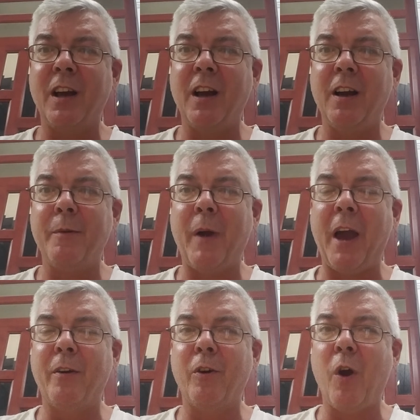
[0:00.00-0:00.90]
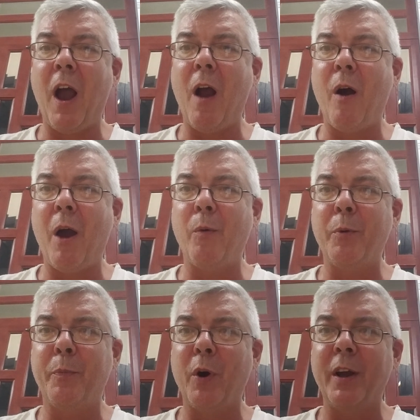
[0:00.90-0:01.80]
I don't know how I
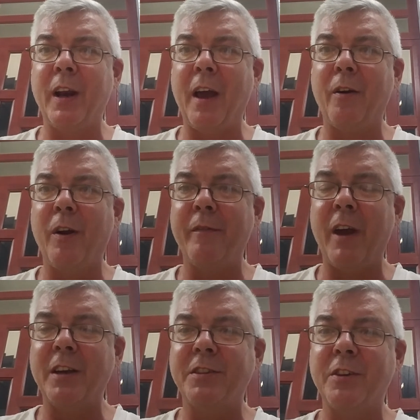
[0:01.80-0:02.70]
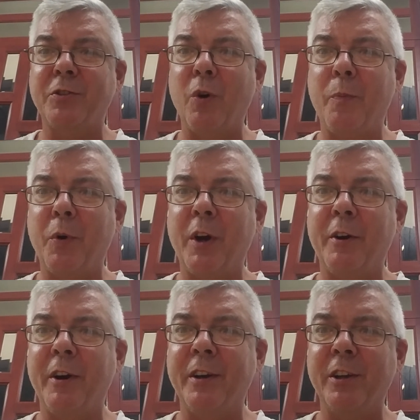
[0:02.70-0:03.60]
would print. I don't have access to a
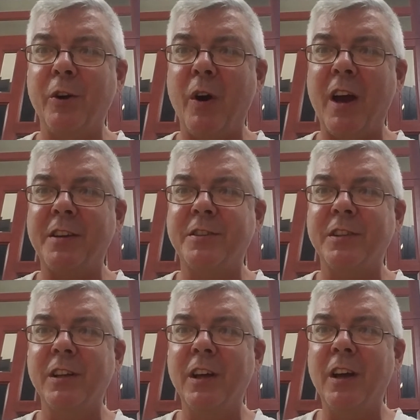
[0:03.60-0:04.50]
printer in the U.S.